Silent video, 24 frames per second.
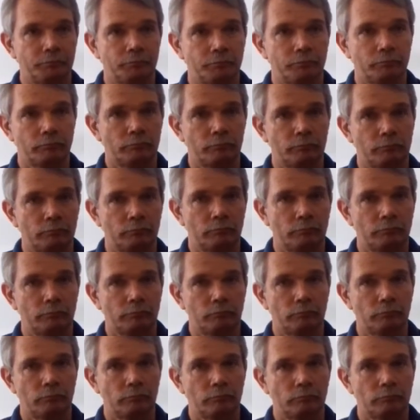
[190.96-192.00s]

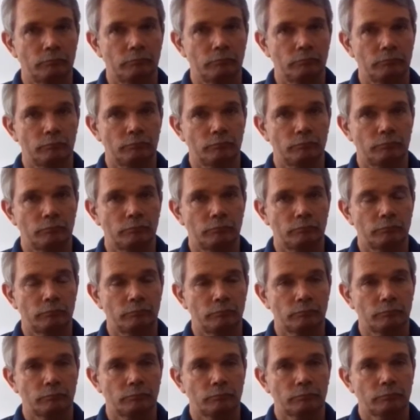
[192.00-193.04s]

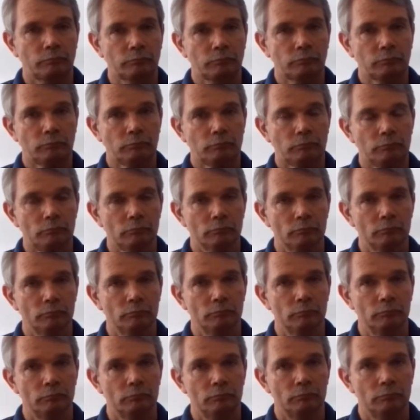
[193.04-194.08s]

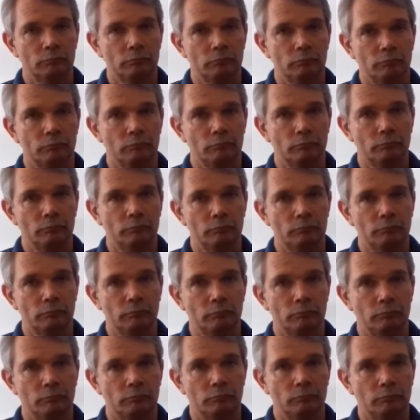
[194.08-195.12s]

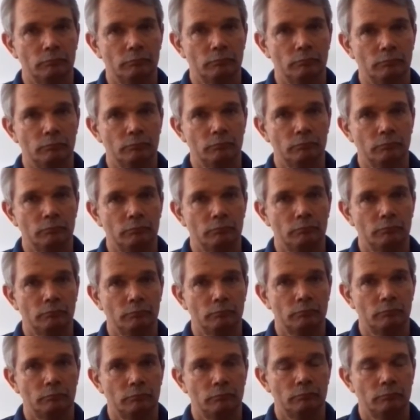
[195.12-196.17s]

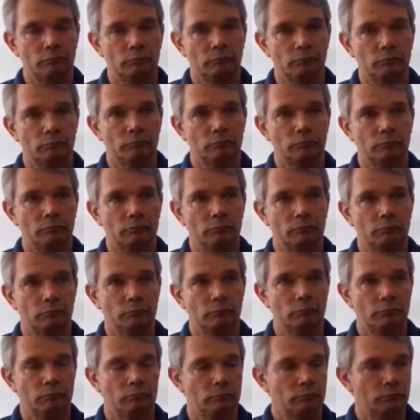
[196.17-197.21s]
This person isn't speaking.